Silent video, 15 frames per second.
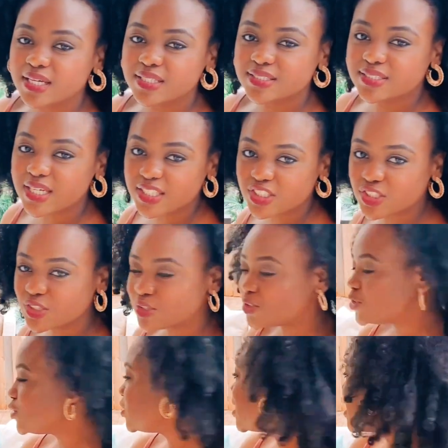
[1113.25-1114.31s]

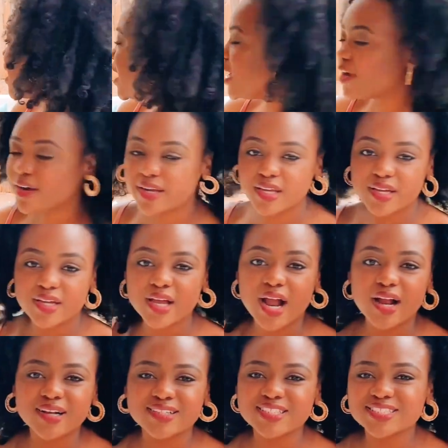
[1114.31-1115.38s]
sectional area.
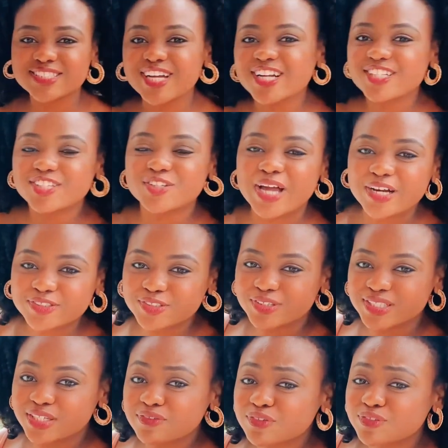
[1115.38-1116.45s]
This is our little
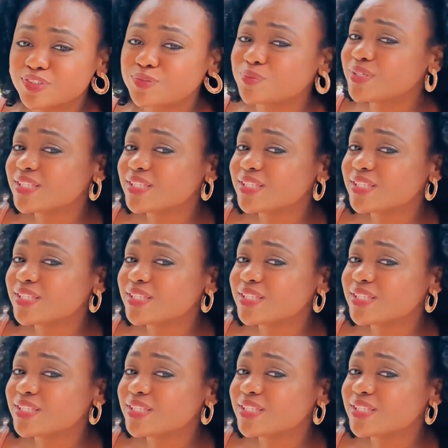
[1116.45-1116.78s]
outdoor living room.